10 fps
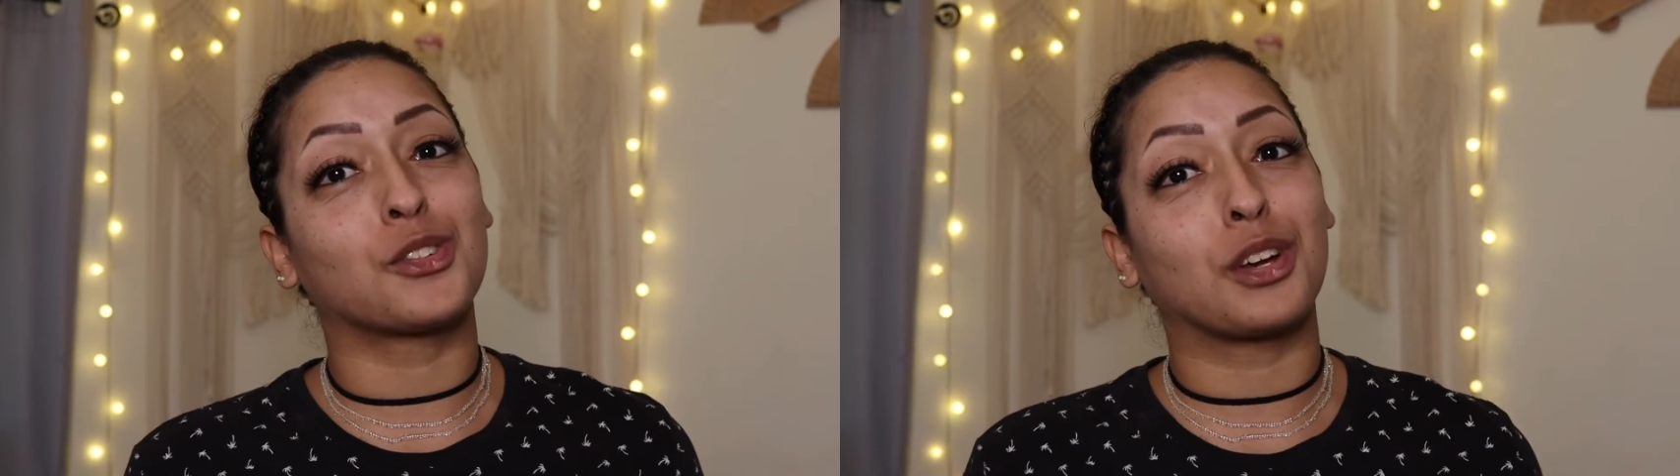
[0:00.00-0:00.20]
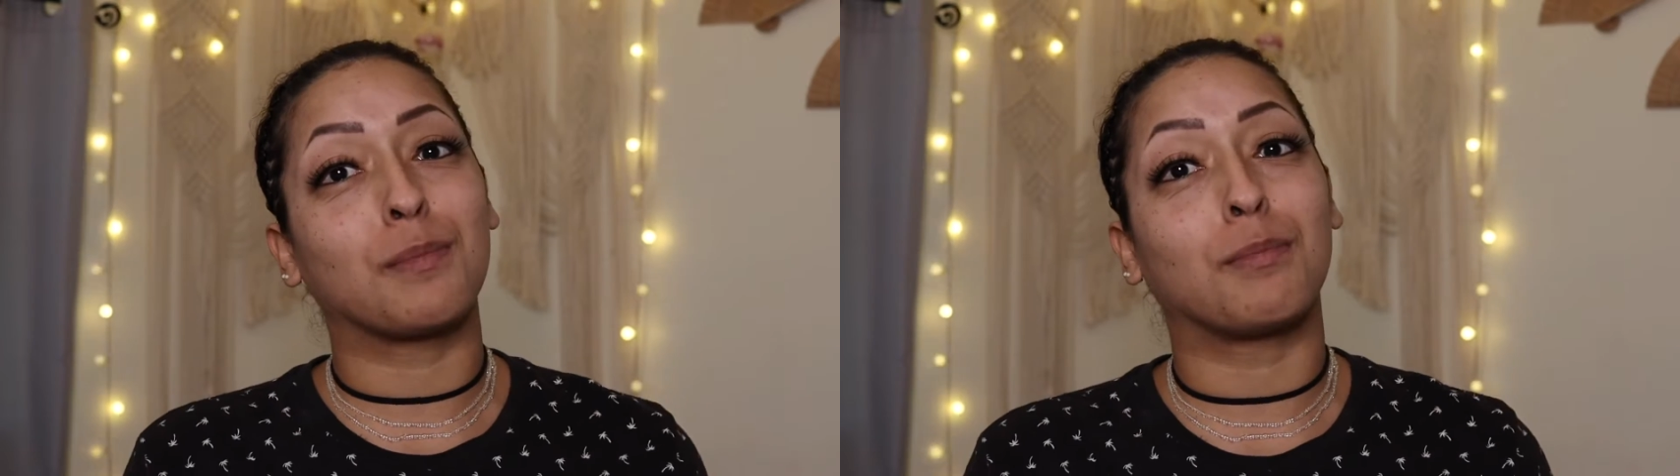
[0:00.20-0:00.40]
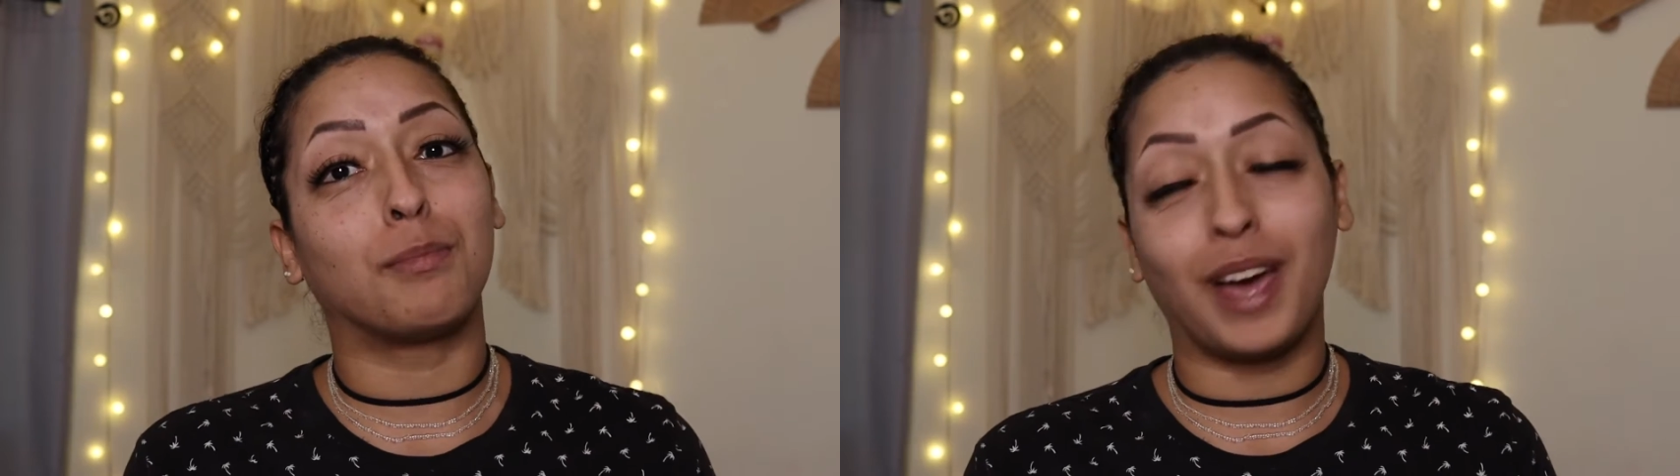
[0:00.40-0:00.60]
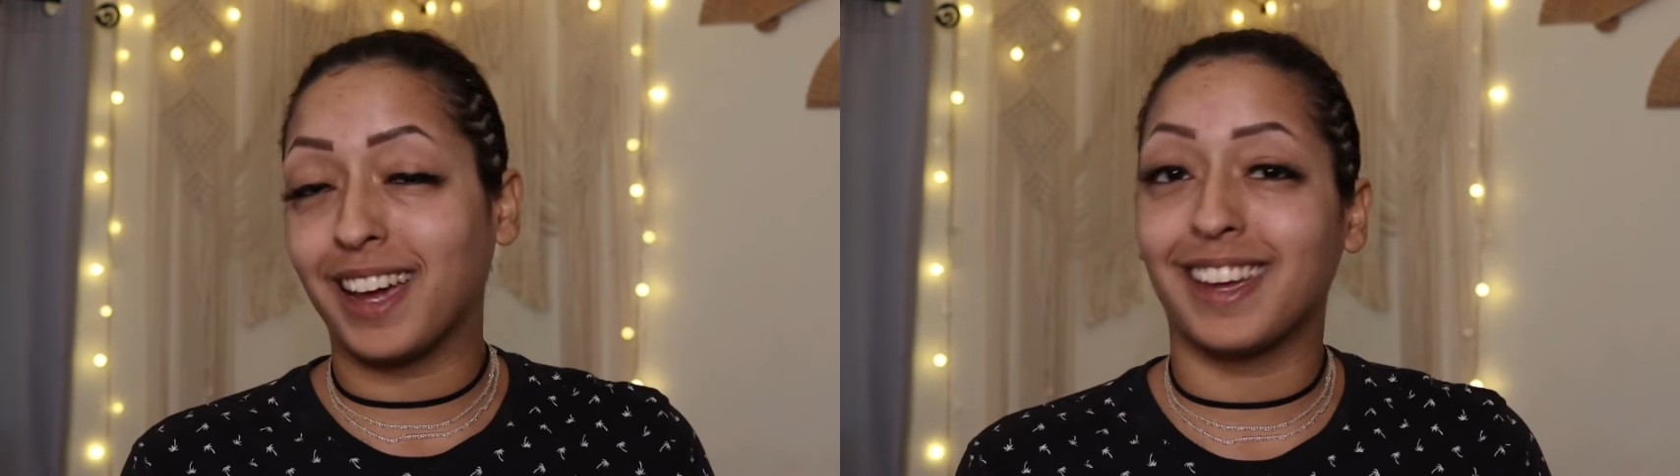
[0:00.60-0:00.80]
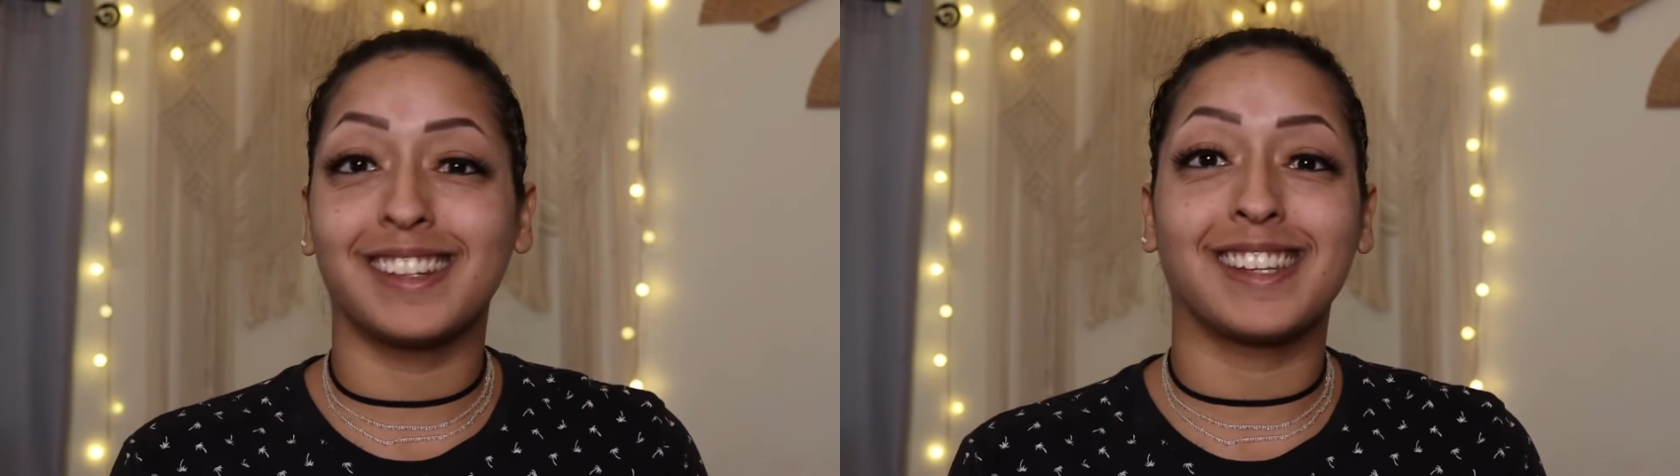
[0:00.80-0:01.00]
trip
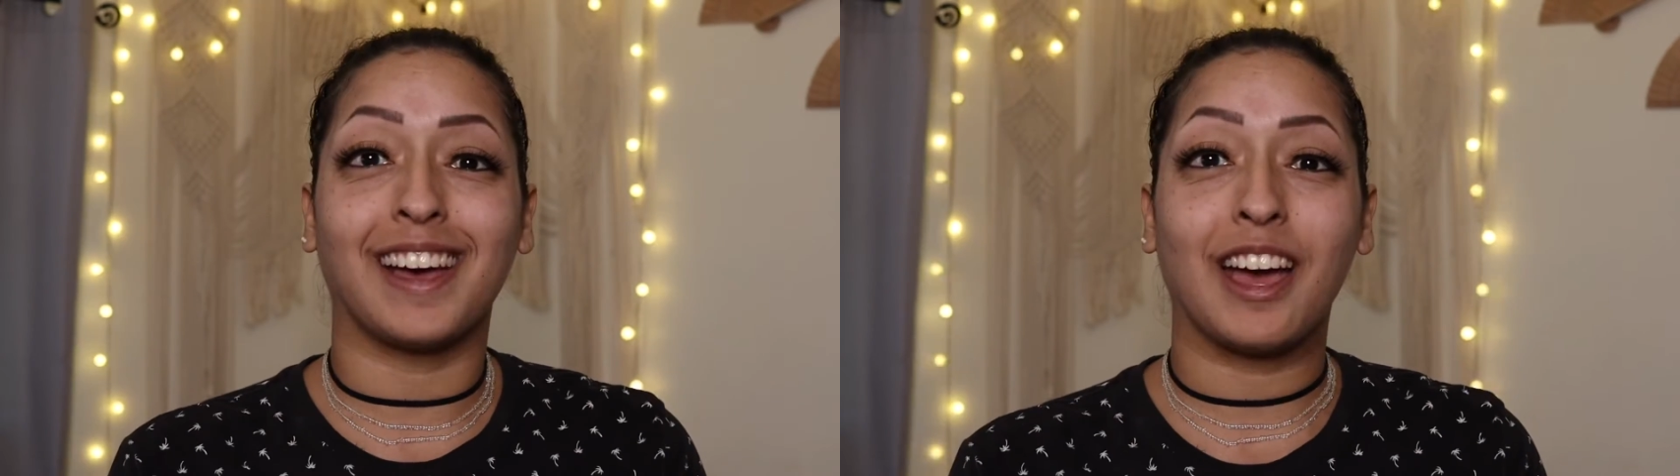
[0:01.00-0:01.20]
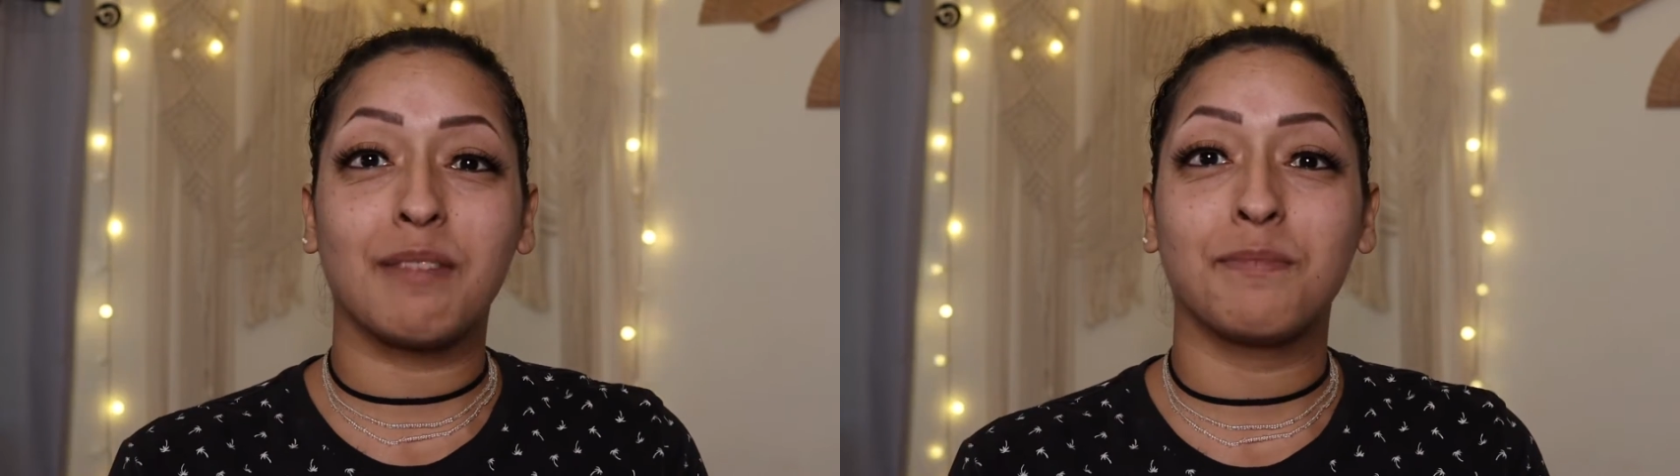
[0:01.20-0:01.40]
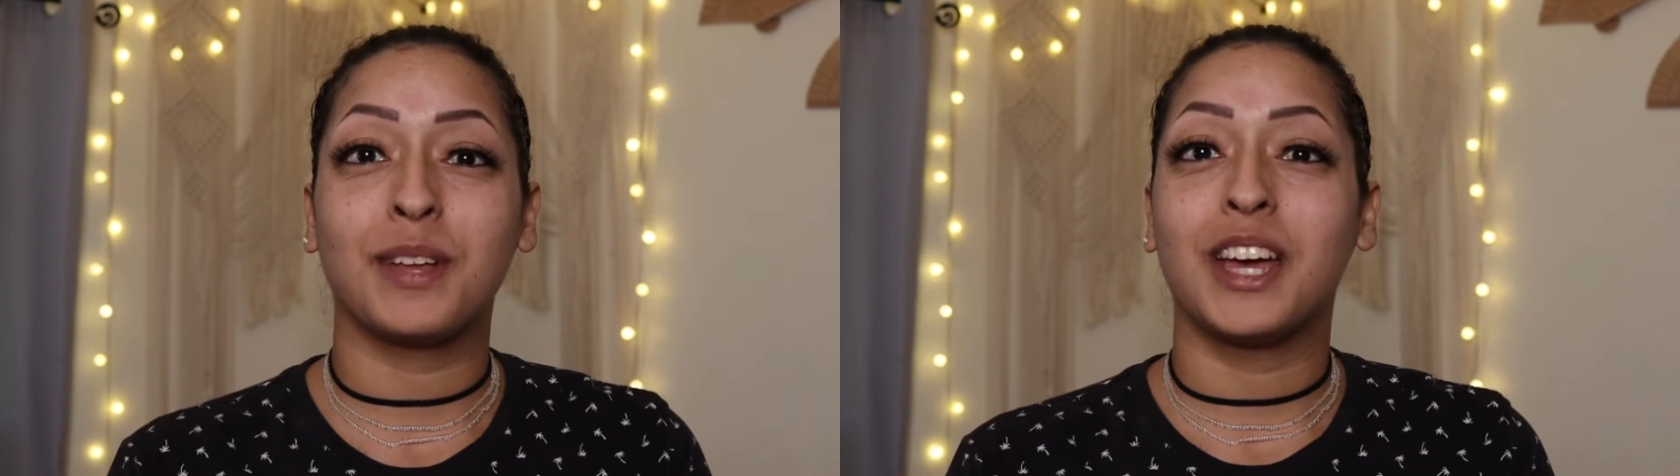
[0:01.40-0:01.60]
back in time.